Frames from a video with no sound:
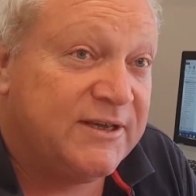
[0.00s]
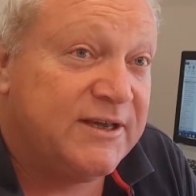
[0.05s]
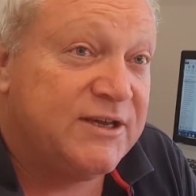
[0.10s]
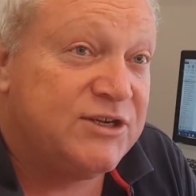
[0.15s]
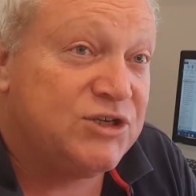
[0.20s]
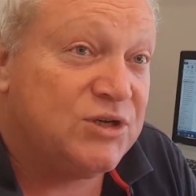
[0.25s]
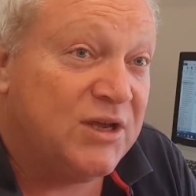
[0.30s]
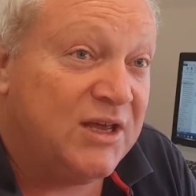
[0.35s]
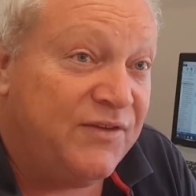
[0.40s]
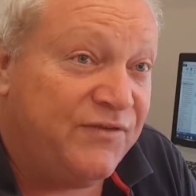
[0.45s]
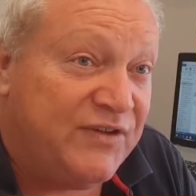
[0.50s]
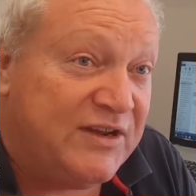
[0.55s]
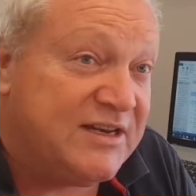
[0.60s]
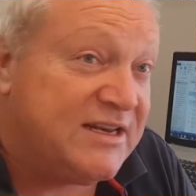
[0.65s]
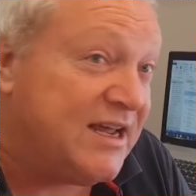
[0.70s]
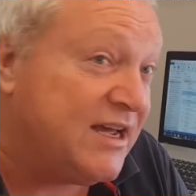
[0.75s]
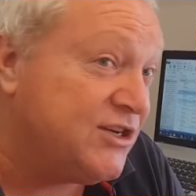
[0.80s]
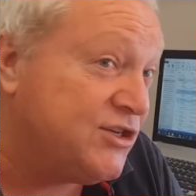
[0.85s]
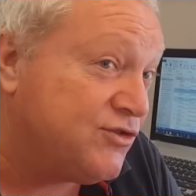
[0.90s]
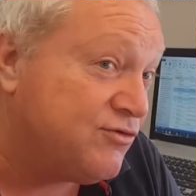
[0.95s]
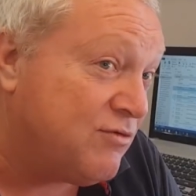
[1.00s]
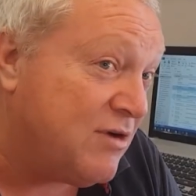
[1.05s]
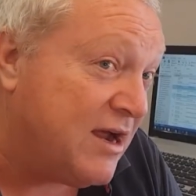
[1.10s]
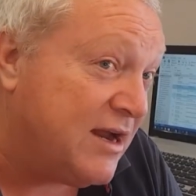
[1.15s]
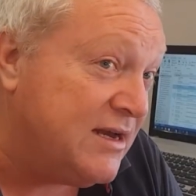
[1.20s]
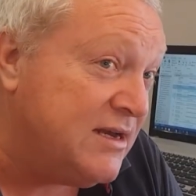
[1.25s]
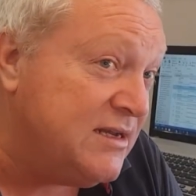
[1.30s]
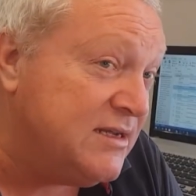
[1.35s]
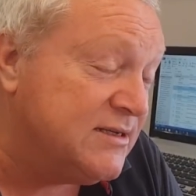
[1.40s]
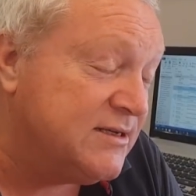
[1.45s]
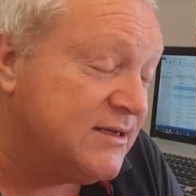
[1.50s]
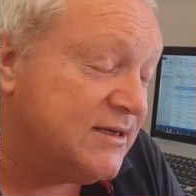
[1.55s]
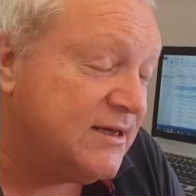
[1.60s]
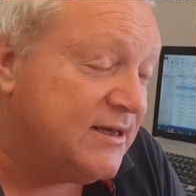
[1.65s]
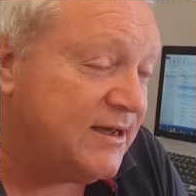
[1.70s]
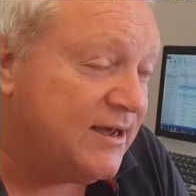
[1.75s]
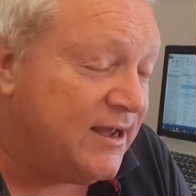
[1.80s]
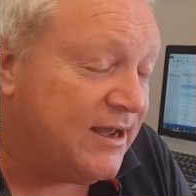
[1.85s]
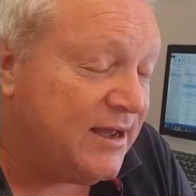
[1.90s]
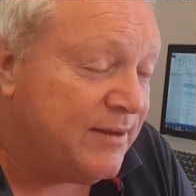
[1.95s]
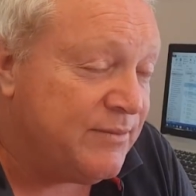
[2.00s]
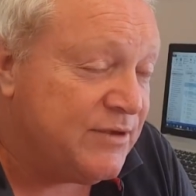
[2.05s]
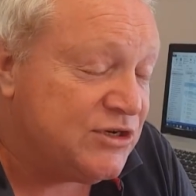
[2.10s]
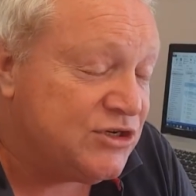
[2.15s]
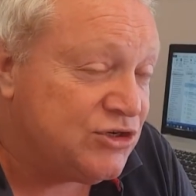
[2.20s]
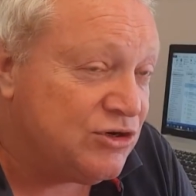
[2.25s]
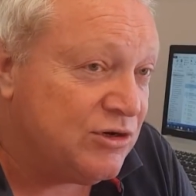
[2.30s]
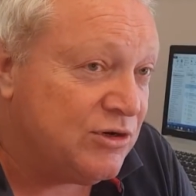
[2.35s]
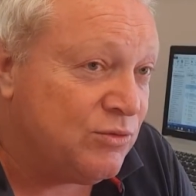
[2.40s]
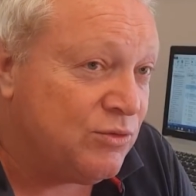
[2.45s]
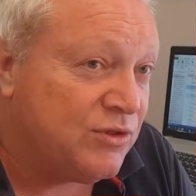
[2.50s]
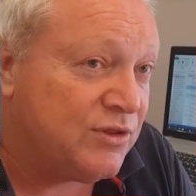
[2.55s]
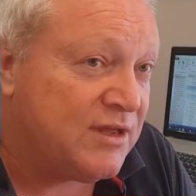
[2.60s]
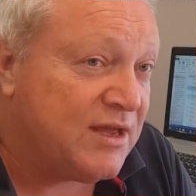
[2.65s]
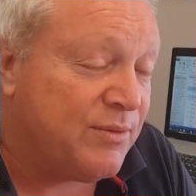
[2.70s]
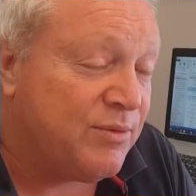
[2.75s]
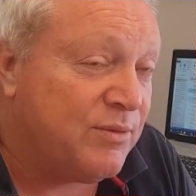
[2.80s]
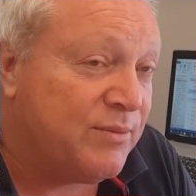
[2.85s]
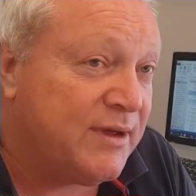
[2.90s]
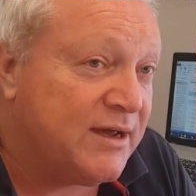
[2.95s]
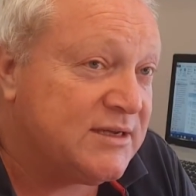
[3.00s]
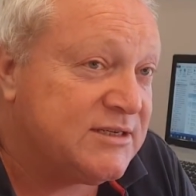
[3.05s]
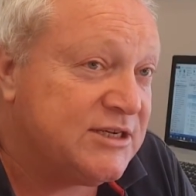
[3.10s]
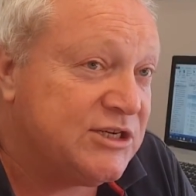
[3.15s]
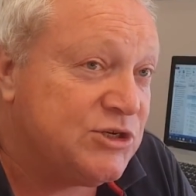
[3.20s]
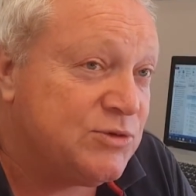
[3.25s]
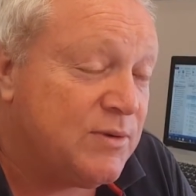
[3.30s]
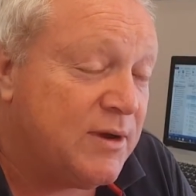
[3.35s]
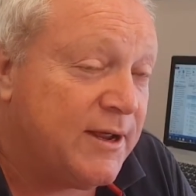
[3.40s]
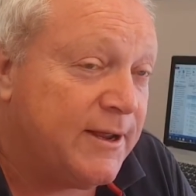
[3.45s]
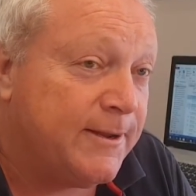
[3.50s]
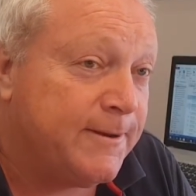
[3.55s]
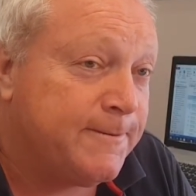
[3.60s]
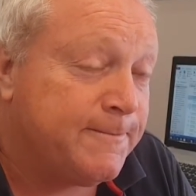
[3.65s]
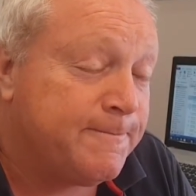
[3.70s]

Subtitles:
So if he does run, he's certainly worth a couple of bucks each way.